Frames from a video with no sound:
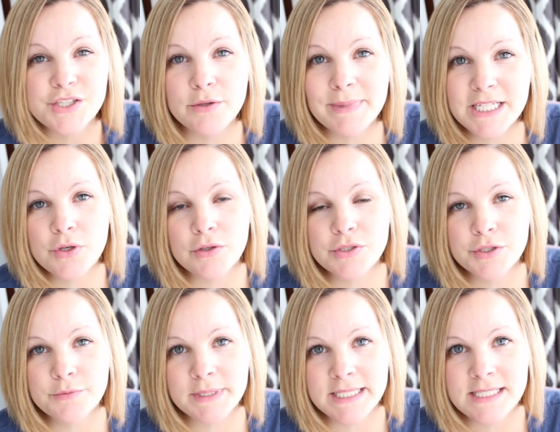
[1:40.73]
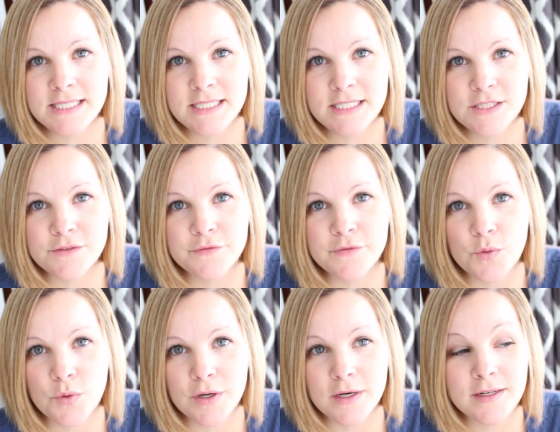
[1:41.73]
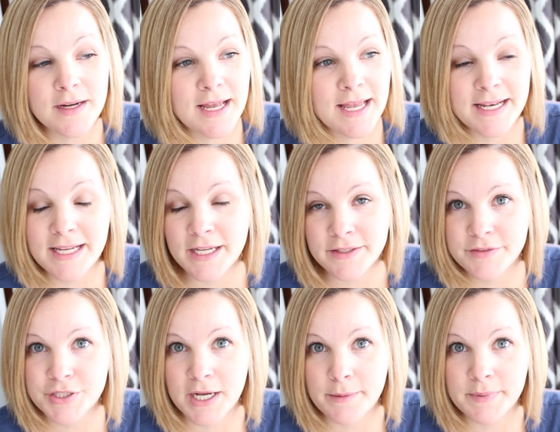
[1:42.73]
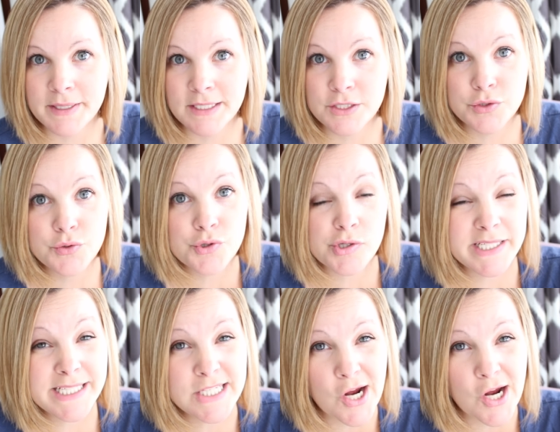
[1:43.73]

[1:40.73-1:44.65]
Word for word: So my go-to places for any kind of shopping is usually